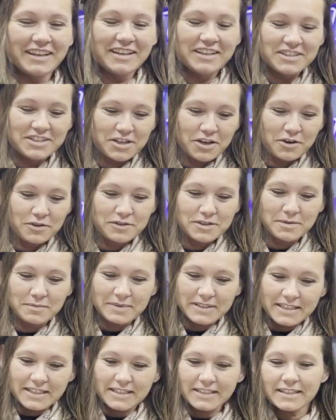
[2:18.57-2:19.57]
So some
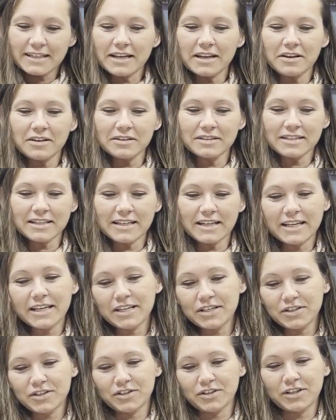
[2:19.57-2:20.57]
details and
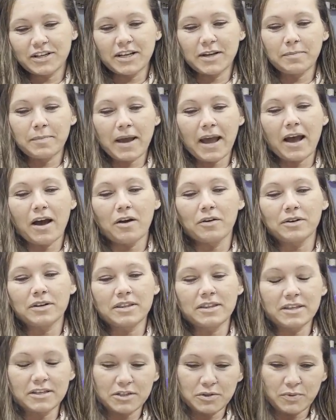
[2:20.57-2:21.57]
history
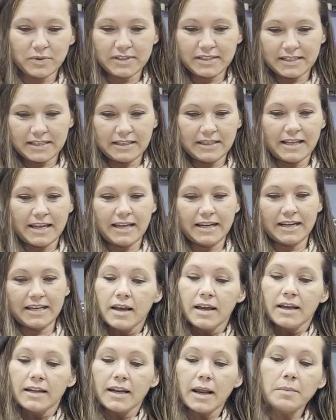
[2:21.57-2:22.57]
about the Twisted Lady.
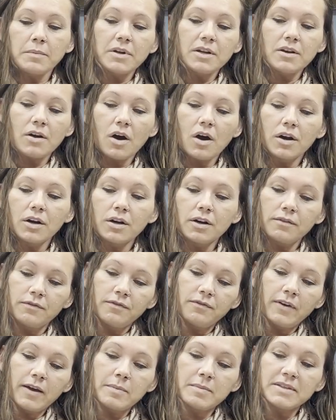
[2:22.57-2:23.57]
Named in honor of
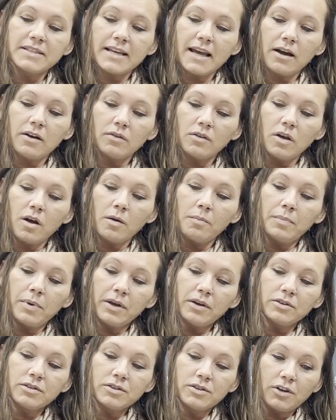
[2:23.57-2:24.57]
famous outlaw
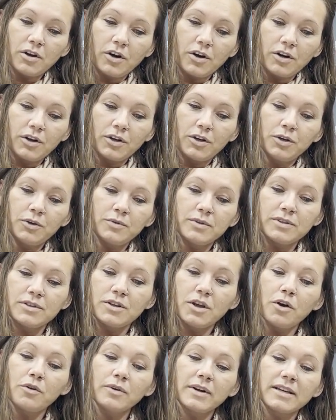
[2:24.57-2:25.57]
Belle Starr, who is
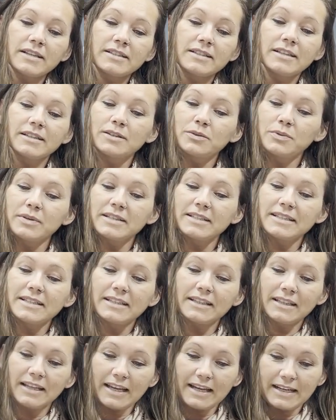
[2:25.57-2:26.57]
known as the
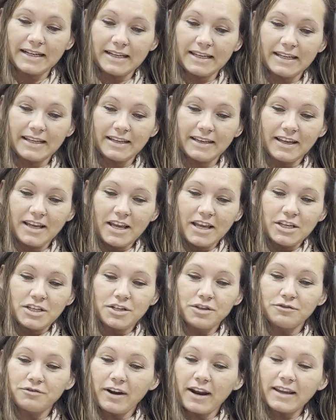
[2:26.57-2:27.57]
Twisted Lady.
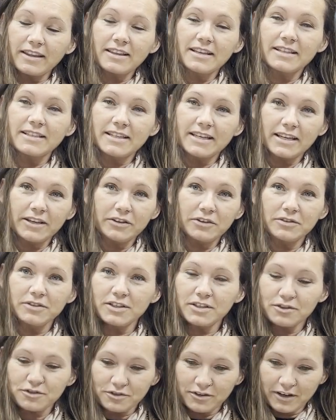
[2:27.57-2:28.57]
She ran these hills
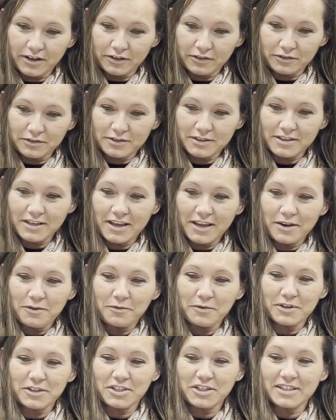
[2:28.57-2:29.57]
and trails,
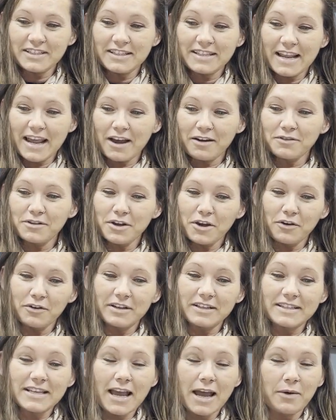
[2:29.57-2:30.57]
which is now
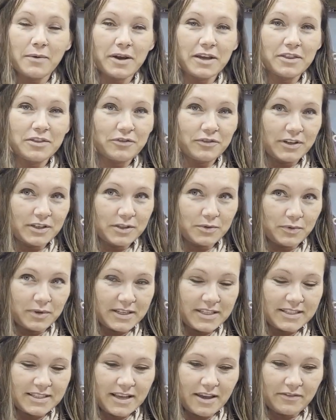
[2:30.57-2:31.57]
known as Highway
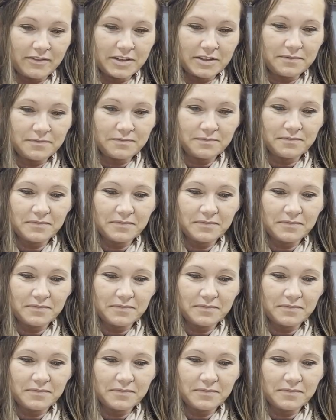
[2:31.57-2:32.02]
327.